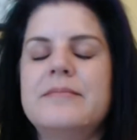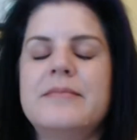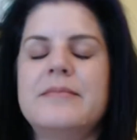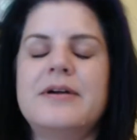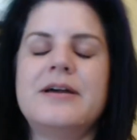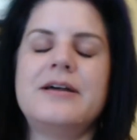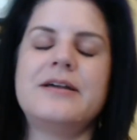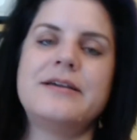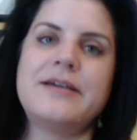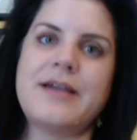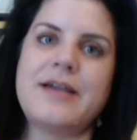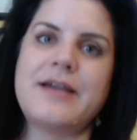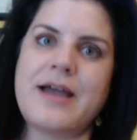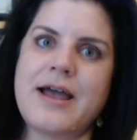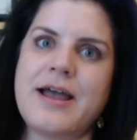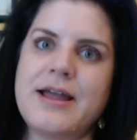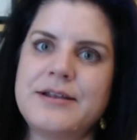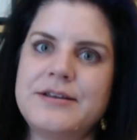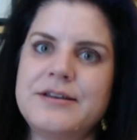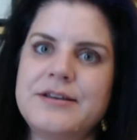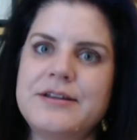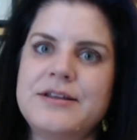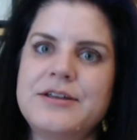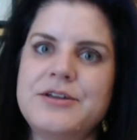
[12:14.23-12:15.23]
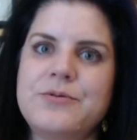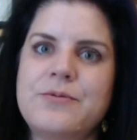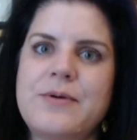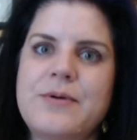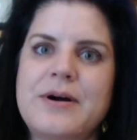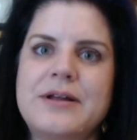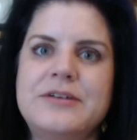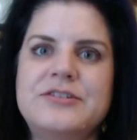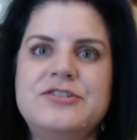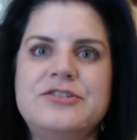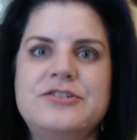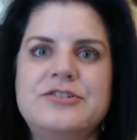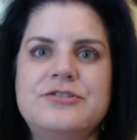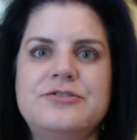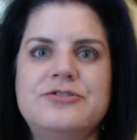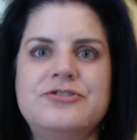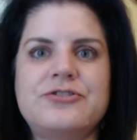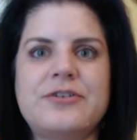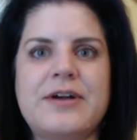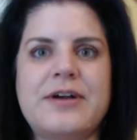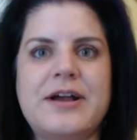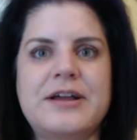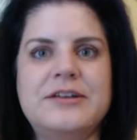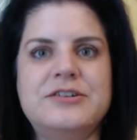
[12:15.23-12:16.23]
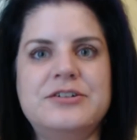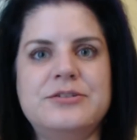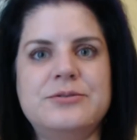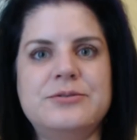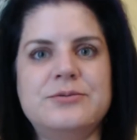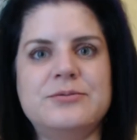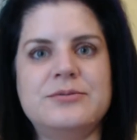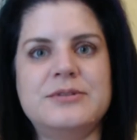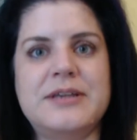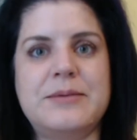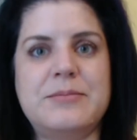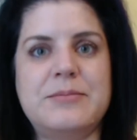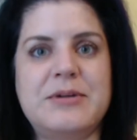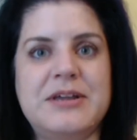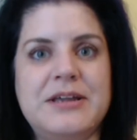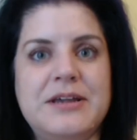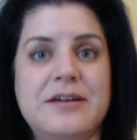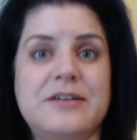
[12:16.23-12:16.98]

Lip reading: Again, you want to try to limit